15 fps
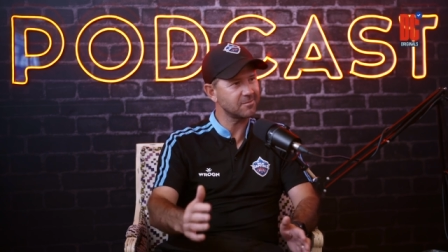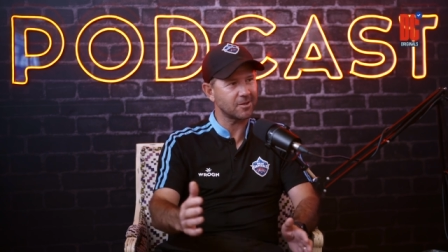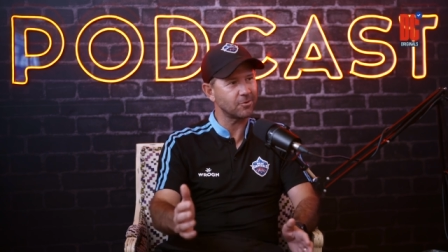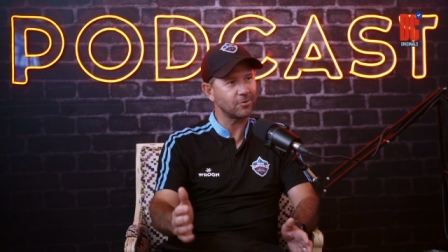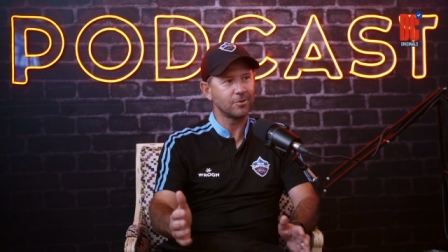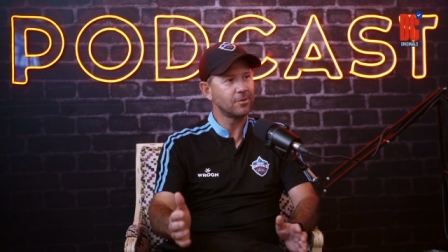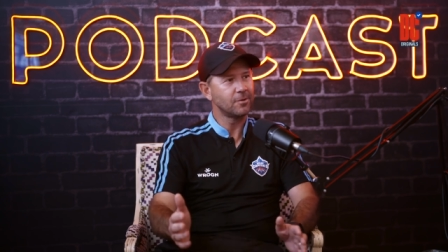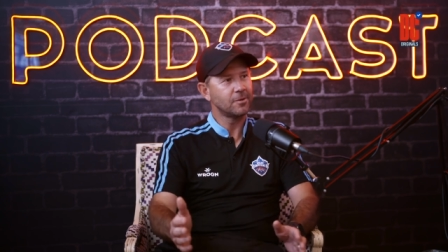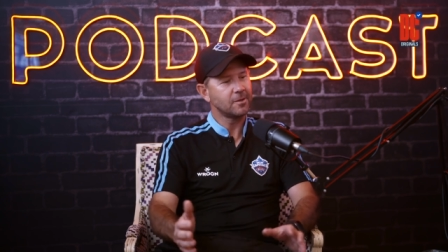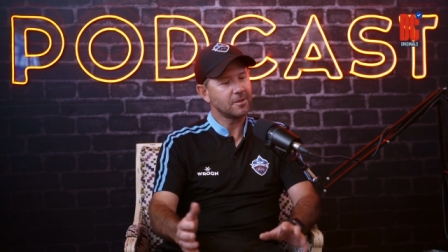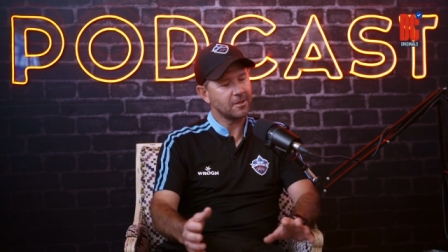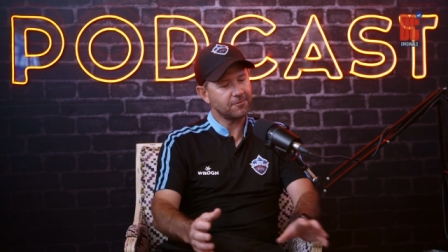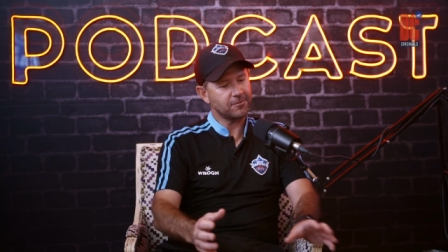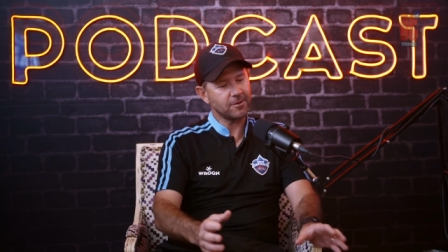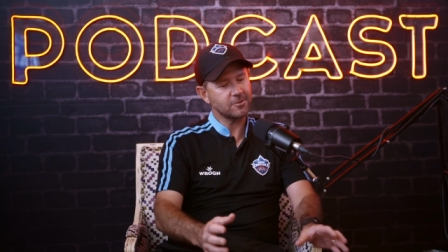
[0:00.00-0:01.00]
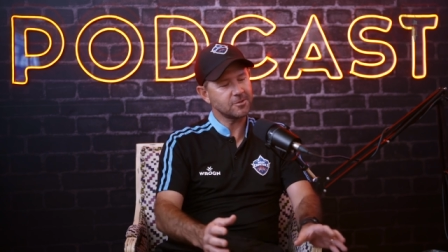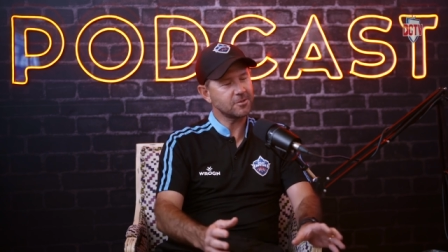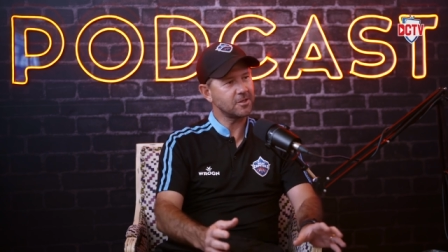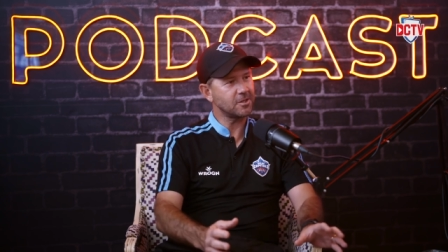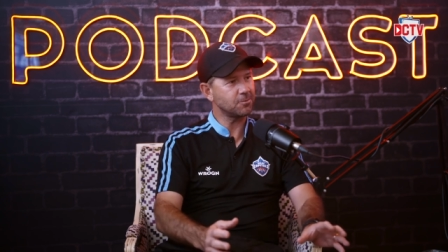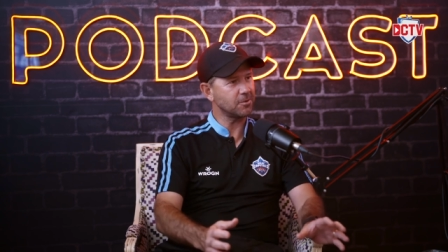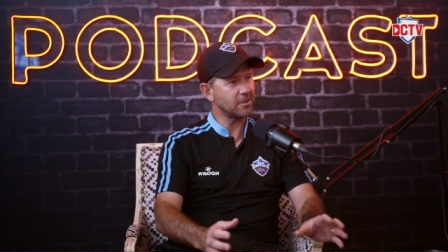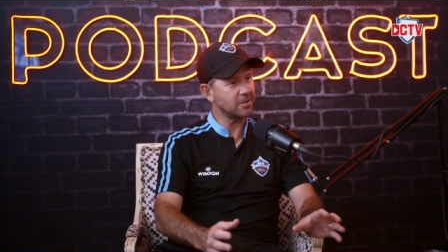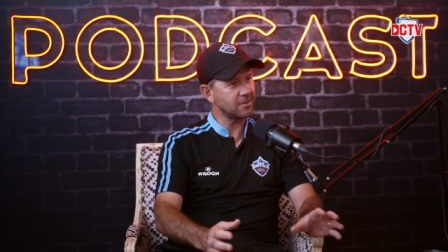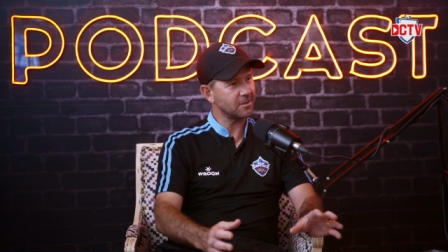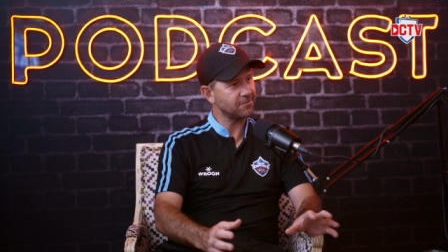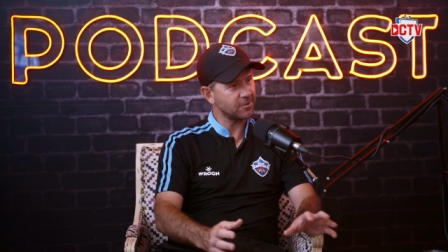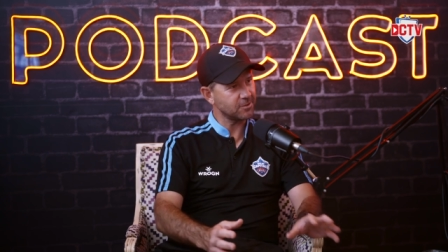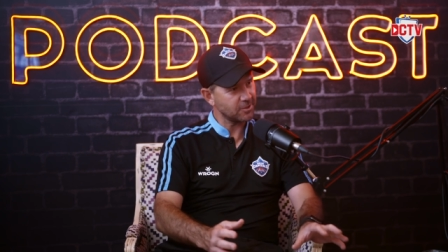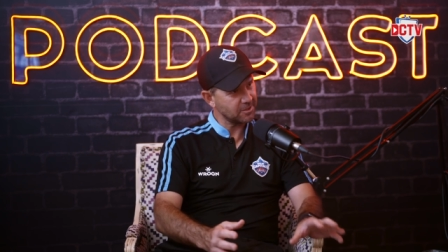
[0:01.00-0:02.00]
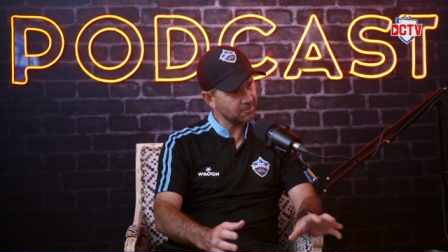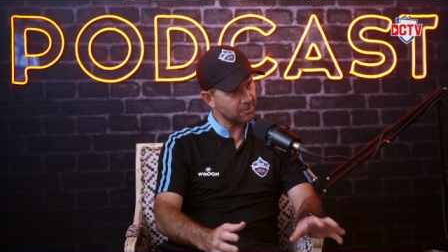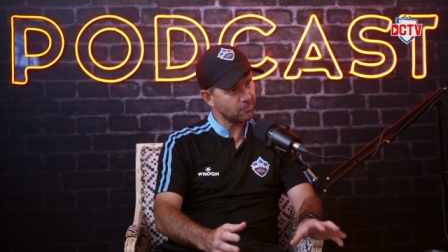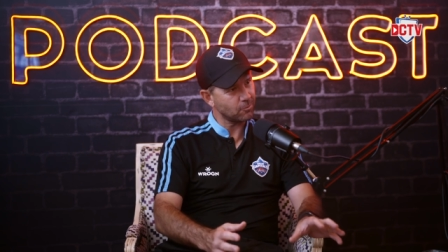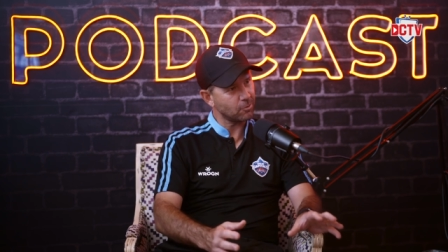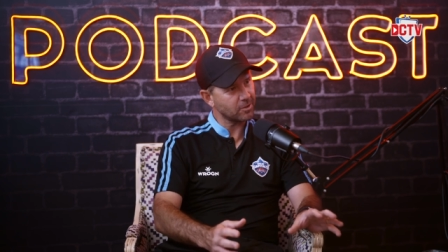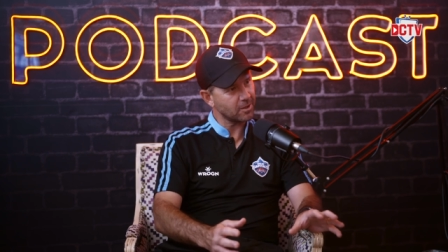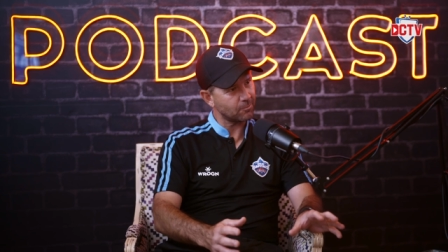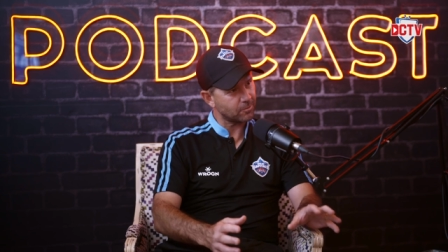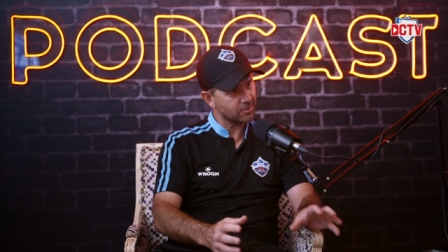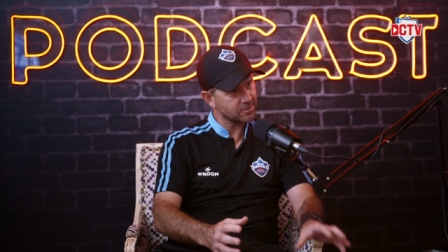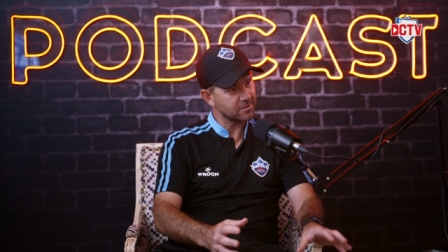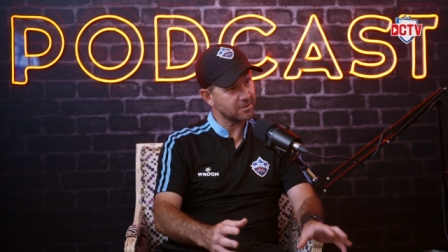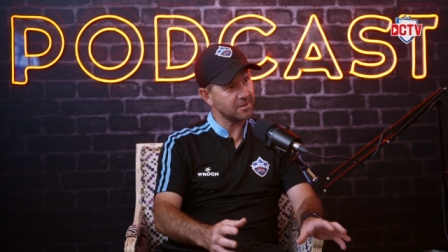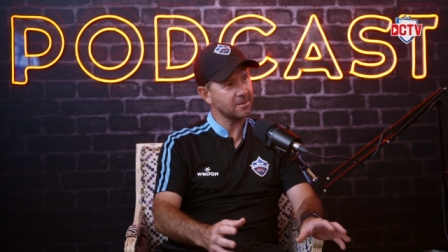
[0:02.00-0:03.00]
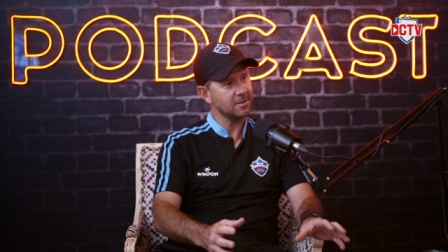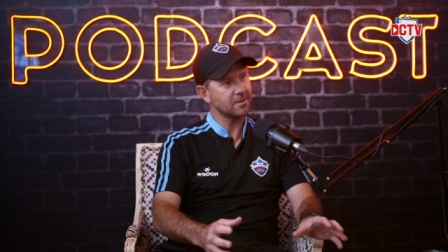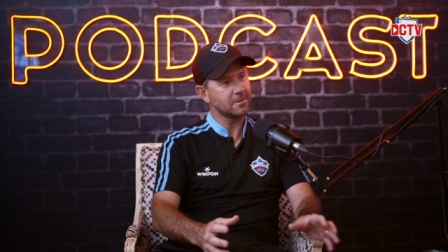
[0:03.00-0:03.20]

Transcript: No, Empty if those T20 if the T20 World Cup wasn't there,